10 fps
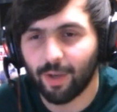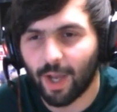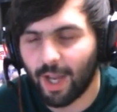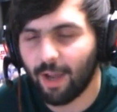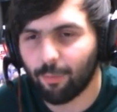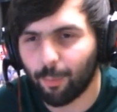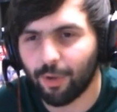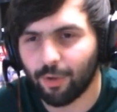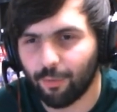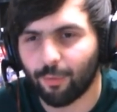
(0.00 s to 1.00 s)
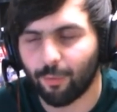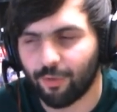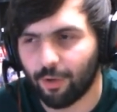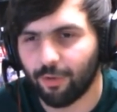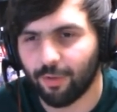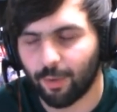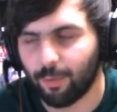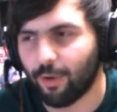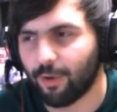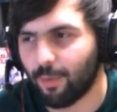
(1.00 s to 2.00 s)
I have a pretty good resource generation like
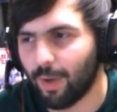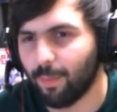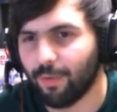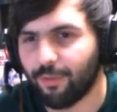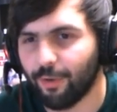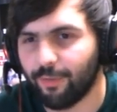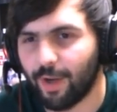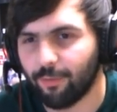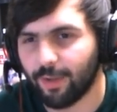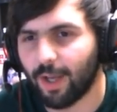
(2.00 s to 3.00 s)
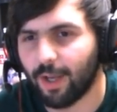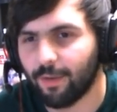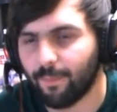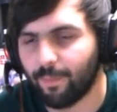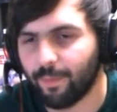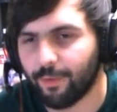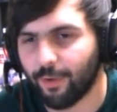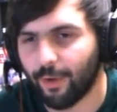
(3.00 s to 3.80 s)
we talked about, but still 5's a lot. So